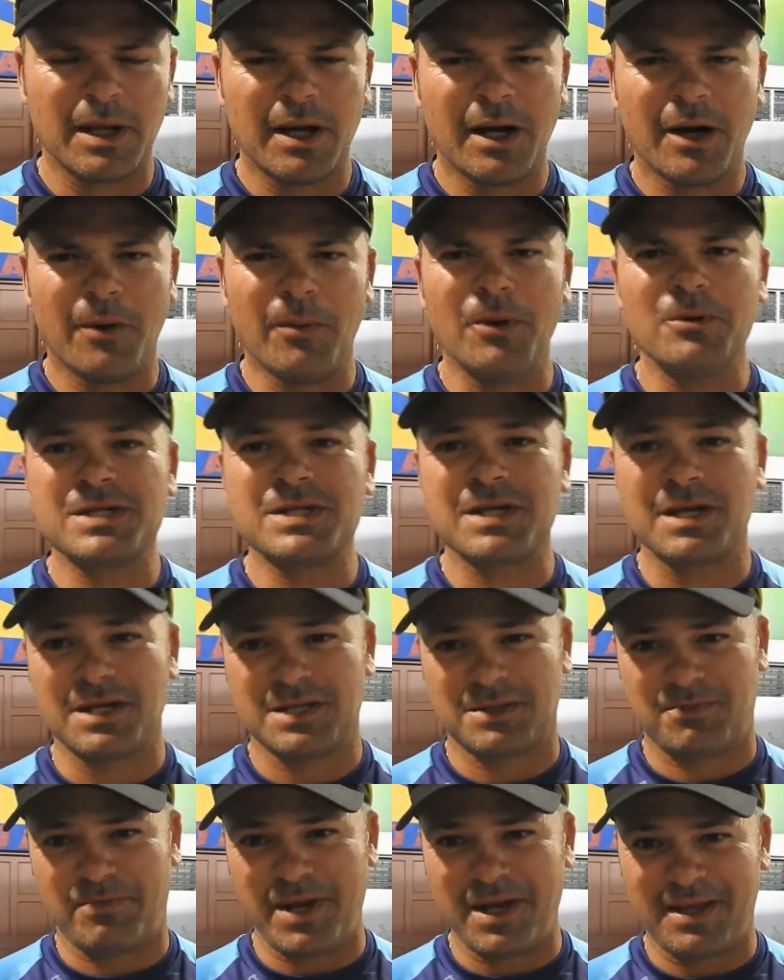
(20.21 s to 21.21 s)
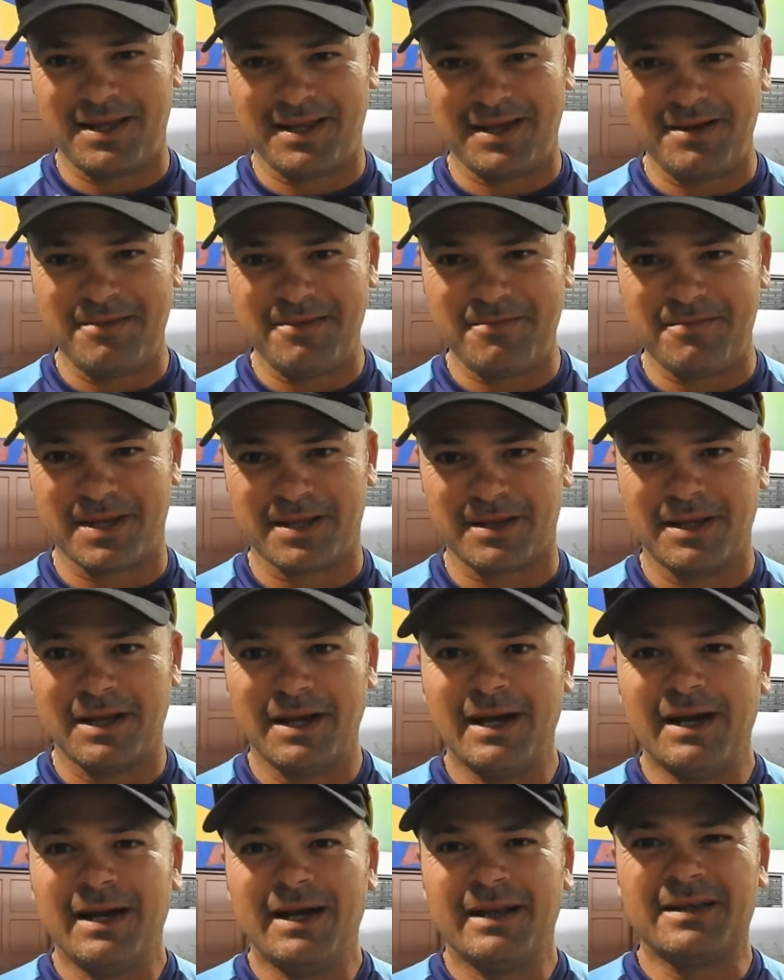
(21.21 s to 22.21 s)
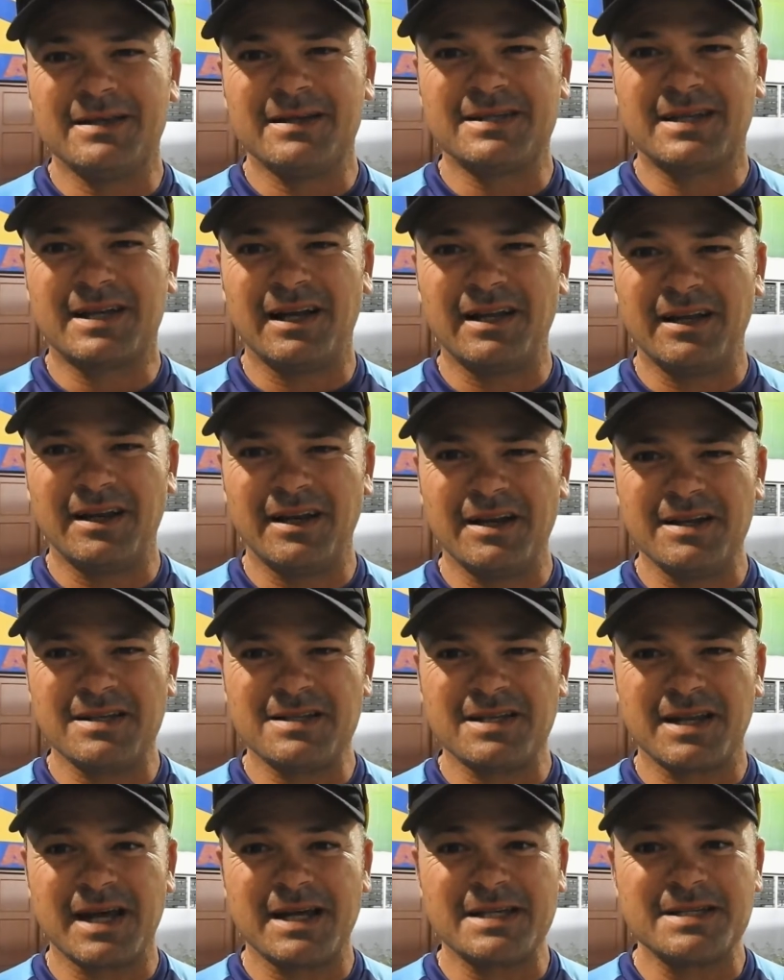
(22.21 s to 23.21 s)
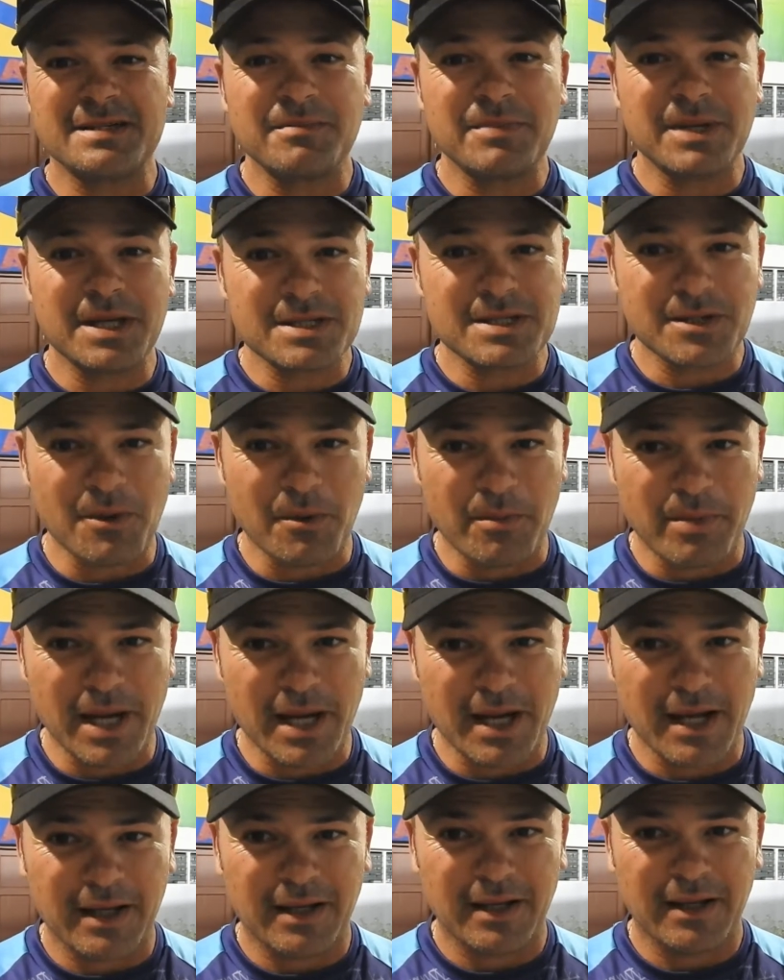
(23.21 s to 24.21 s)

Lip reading: I won't say it's better, but discoloration hasn't been so bad.